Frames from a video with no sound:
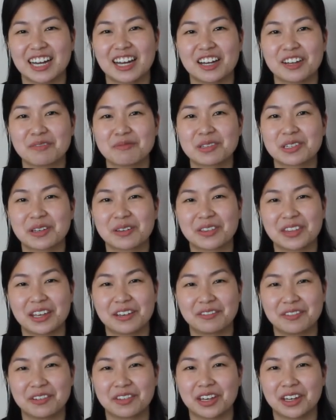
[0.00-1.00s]
I'm so
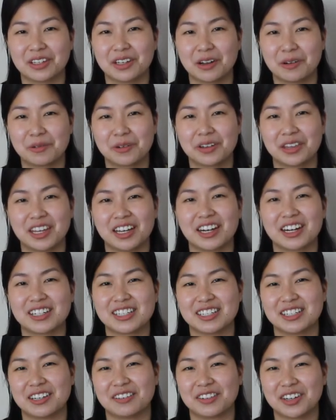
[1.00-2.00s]
thankful that y'all were there
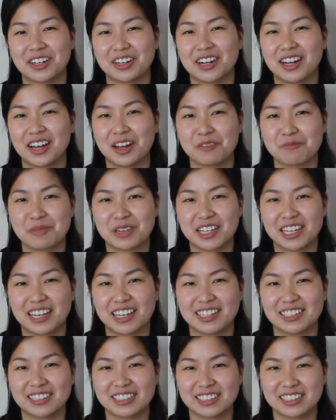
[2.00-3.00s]
to give her a helping
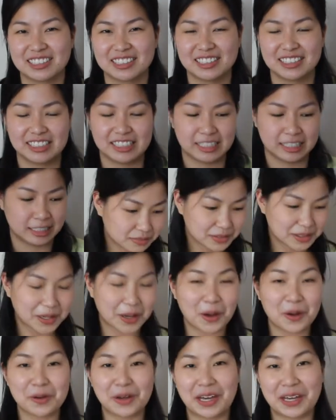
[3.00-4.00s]
hand.
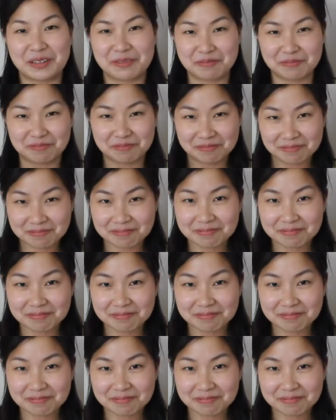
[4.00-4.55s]
Okay,